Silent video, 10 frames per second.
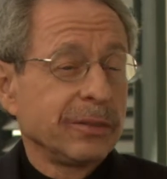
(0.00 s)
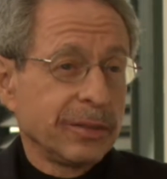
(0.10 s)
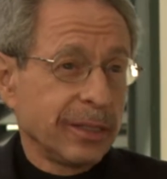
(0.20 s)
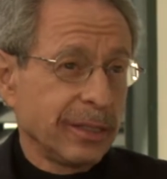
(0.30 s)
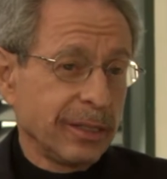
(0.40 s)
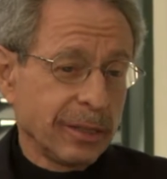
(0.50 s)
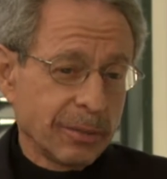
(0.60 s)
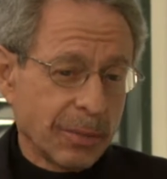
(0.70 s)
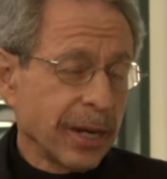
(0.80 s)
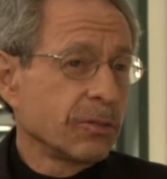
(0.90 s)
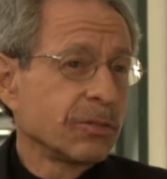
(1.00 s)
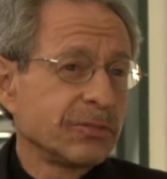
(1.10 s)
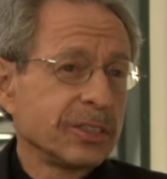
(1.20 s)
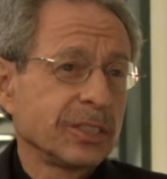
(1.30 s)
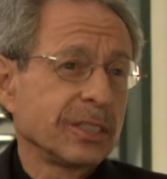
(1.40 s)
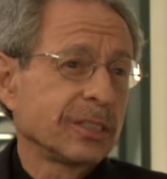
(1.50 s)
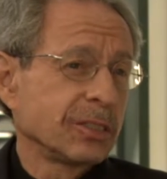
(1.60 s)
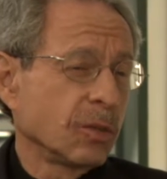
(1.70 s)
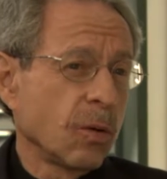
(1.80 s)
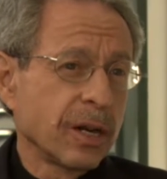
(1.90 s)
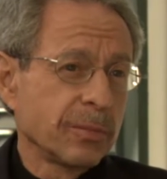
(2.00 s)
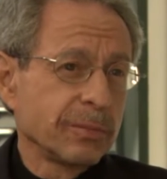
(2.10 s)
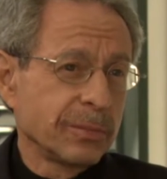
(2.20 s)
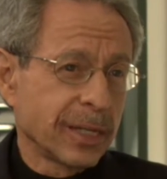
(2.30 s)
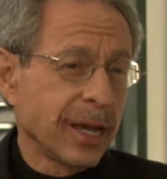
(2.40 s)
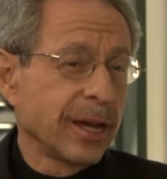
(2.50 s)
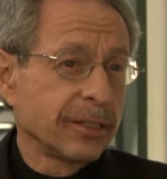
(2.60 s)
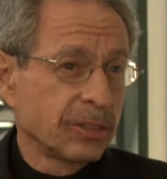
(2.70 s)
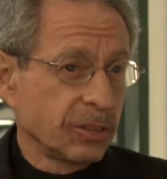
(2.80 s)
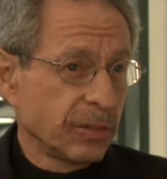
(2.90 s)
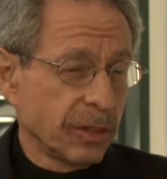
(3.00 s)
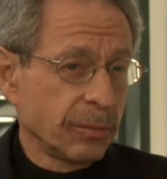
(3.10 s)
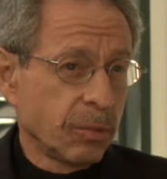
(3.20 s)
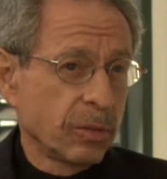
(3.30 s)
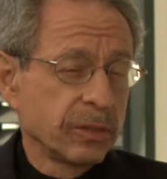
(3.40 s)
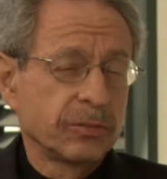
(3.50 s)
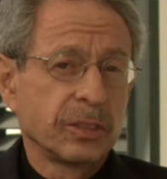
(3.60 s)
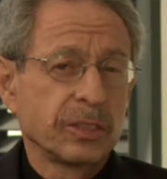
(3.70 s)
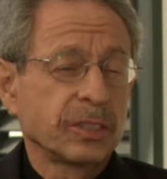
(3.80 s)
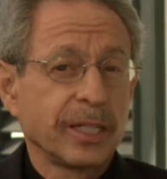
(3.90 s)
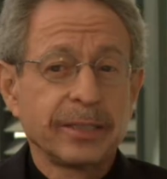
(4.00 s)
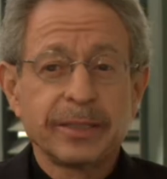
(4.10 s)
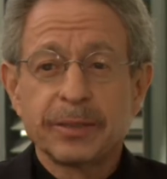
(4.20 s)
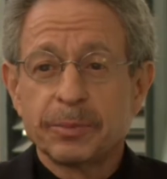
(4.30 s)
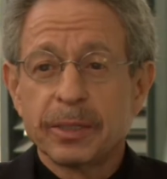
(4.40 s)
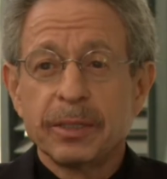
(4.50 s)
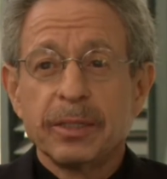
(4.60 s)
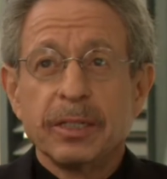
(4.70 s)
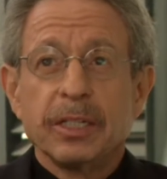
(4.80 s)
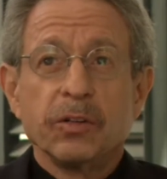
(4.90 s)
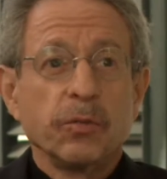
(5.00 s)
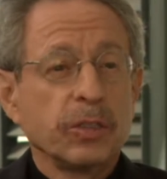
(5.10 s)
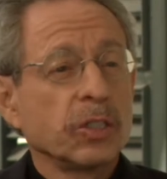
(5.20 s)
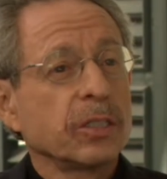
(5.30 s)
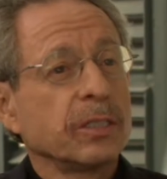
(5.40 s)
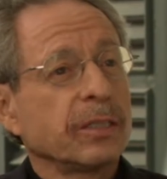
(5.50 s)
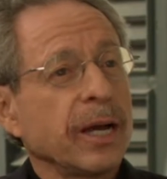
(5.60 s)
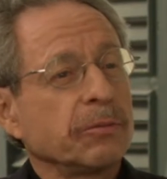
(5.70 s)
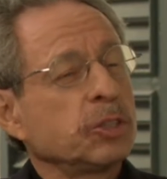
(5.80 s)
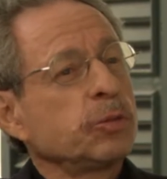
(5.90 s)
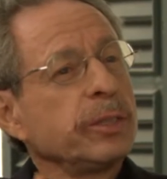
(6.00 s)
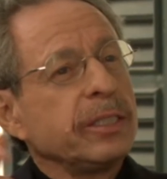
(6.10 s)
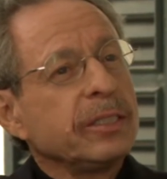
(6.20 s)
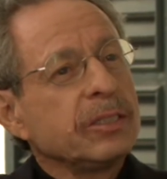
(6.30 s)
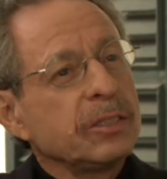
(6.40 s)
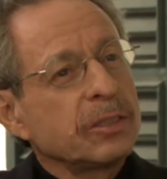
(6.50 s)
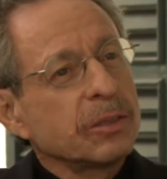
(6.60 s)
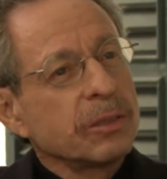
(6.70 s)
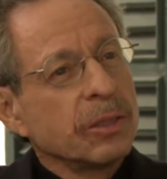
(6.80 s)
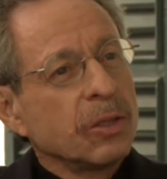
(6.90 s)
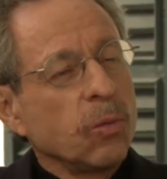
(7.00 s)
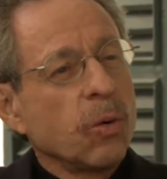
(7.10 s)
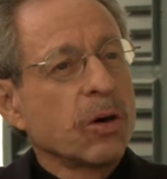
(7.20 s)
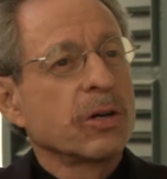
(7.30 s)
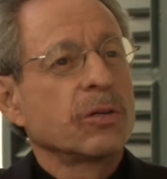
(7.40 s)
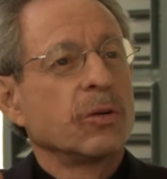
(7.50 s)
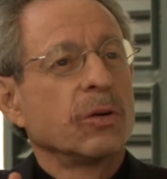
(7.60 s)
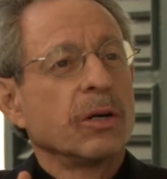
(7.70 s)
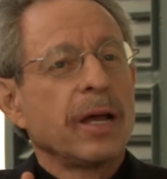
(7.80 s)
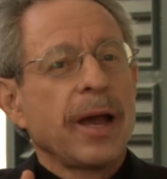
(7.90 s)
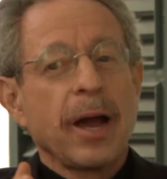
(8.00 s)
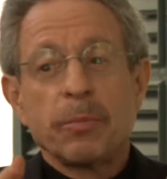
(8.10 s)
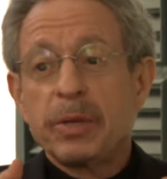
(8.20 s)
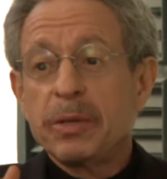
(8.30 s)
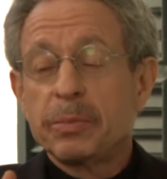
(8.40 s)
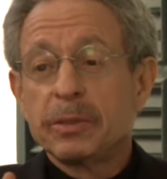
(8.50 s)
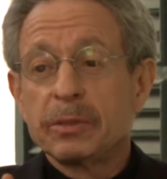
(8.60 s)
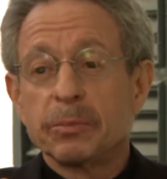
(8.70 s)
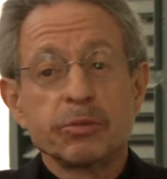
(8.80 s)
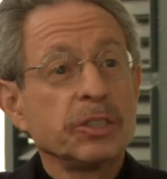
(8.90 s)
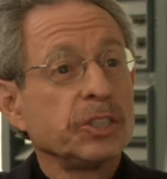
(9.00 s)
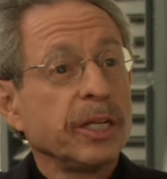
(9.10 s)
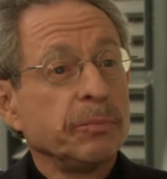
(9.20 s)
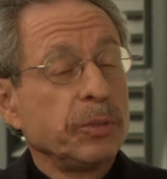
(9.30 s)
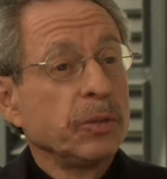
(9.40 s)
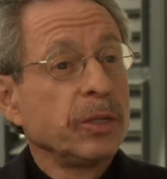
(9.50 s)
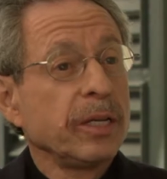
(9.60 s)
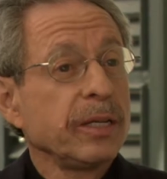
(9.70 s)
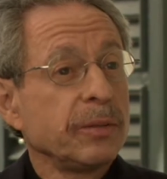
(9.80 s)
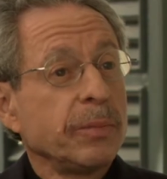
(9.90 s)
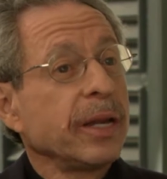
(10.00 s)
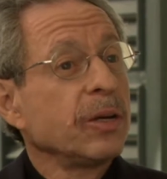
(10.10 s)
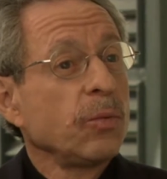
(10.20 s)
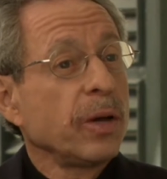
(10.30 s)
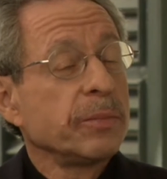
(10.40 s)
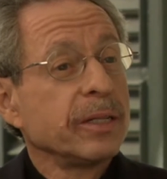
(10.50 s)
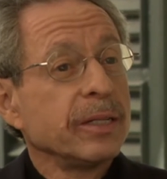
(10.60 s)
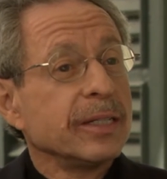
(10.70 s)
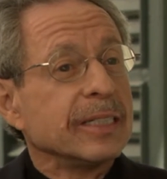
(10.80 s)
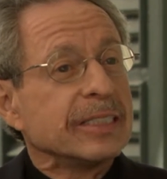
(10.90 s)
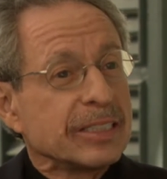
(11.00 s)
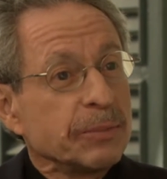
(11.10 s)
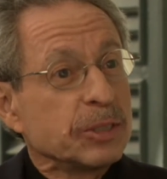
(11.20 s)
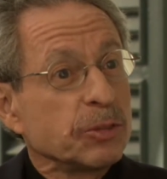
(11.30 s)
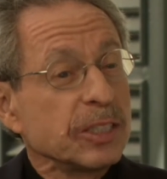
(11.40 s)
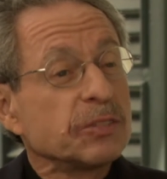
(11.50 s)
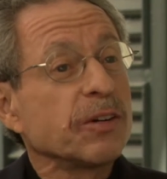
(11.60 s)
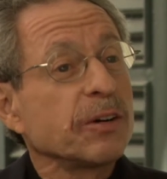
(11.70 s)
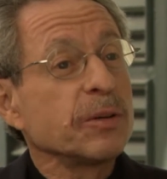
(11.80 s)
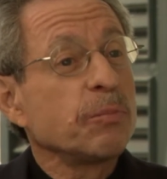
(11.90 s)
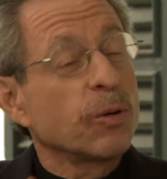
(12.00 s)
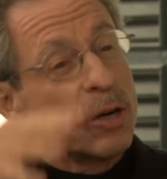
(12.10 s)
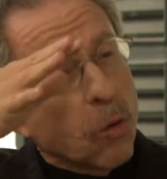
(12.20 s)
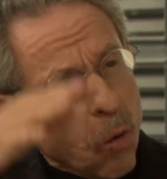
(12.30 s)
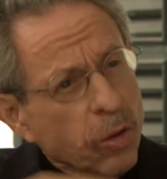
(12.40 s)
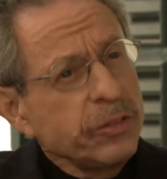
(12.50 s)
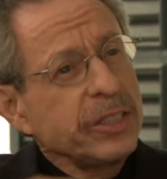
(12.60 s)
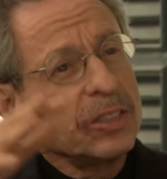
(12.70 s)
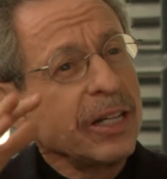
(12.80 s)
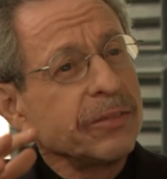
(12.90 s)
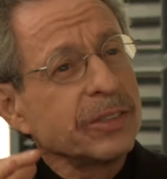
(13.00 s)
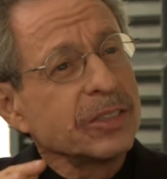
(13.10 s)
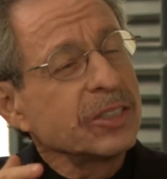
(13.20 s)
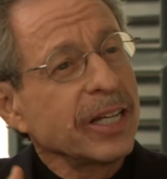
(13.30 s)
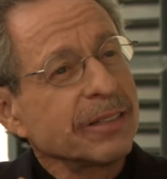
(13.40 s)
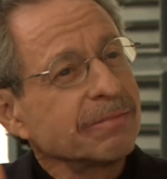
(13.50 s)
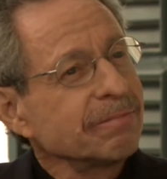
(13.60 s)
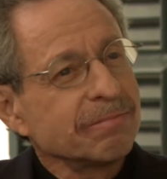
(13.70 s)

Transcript: in the microphysics and quantum mechanics, it's very important for understanding it. But if we look at how trees are, work, or how people appreciate beauty and men and women, symmetry is very important at all these levels. Is that,